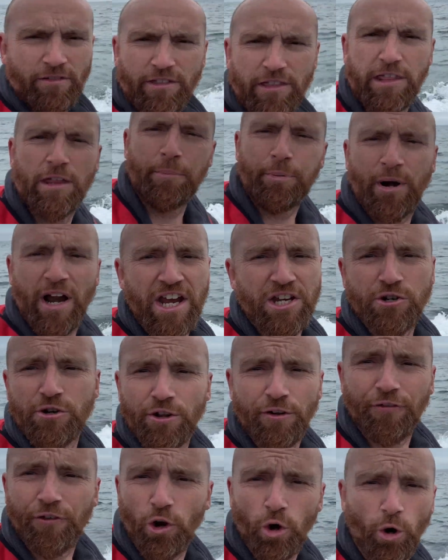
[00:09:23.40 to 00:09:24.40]
the pressure in
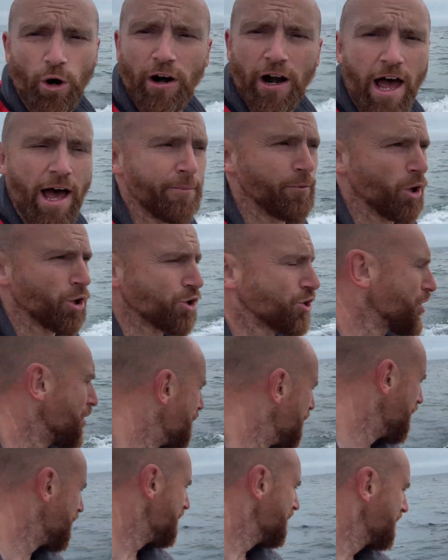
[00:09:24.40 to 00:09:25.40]
the floor. I'm not sure.